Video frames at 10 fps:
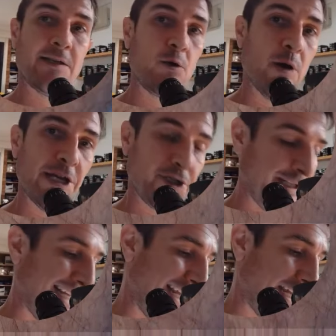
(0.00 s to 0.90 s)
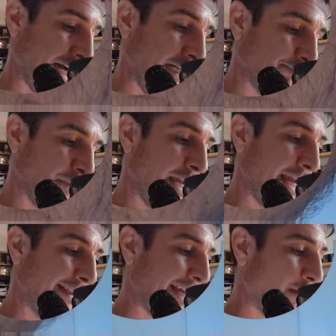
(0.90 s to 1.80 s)
equation here,
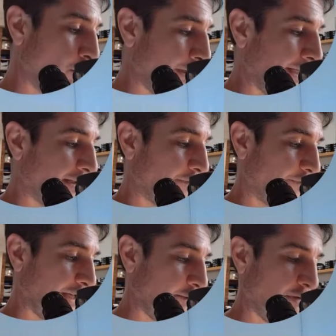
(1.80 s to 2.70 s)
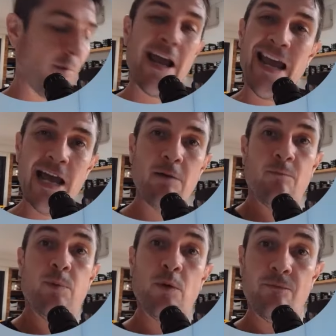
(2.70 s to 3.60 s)
and that'll interfere with my
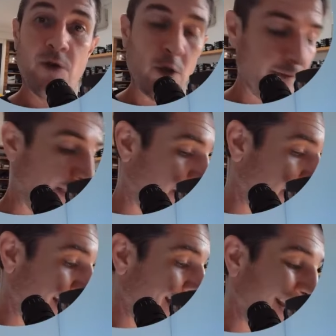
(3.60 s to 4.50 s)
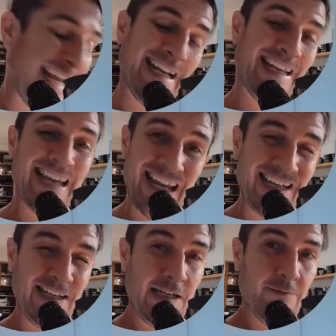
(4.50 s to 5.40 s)
output voltage. And
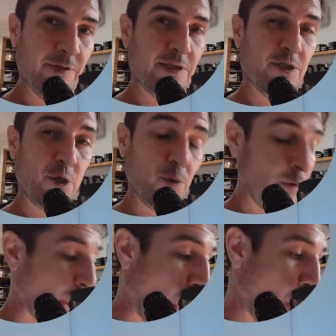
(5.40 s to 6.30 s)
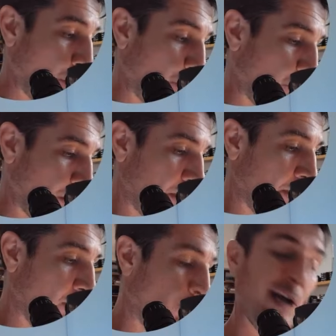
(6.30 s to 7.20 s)
again, if it's too low,
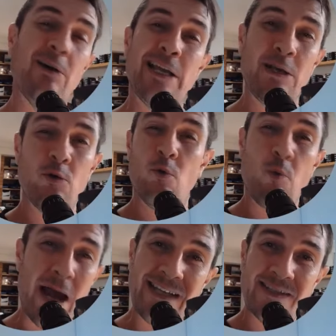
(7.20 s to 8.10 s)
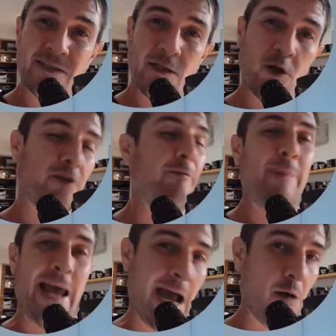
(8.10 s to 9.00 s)
well, it'll waste a lot of
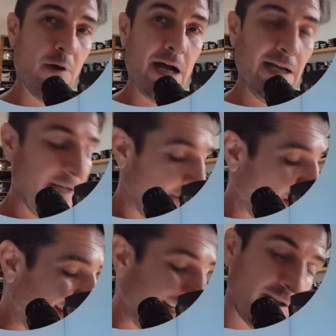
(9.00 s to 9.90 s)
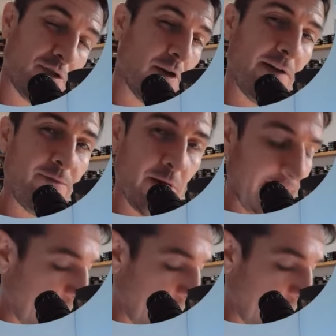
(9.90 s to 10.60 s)
power. So I need to try and find that